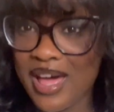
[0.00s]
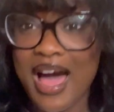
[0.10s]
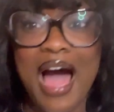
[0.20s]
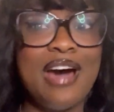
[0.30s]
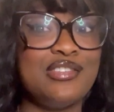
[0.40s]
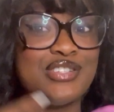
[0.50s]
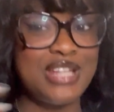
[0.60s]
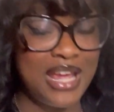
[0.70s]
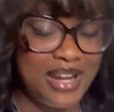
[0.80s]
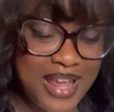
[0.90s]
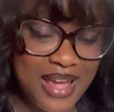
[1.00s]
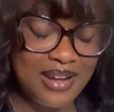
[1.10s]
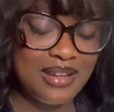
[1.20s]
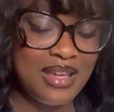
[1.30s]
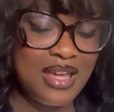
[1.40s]
I understand that.
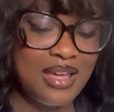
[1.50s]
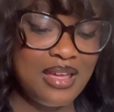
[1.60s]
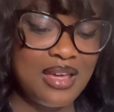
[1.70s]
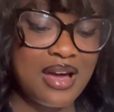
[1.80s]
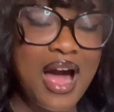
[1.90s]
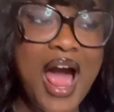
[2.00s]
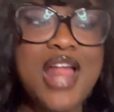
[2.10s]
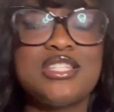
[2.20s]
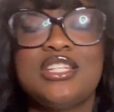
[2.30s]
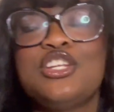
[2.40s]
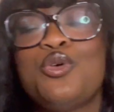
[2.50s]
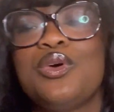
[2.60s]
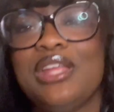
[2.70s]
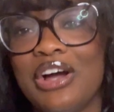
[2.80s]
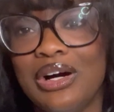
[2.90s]
I just need to know where
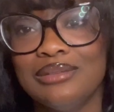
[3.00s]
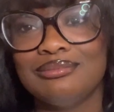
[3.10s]
they are.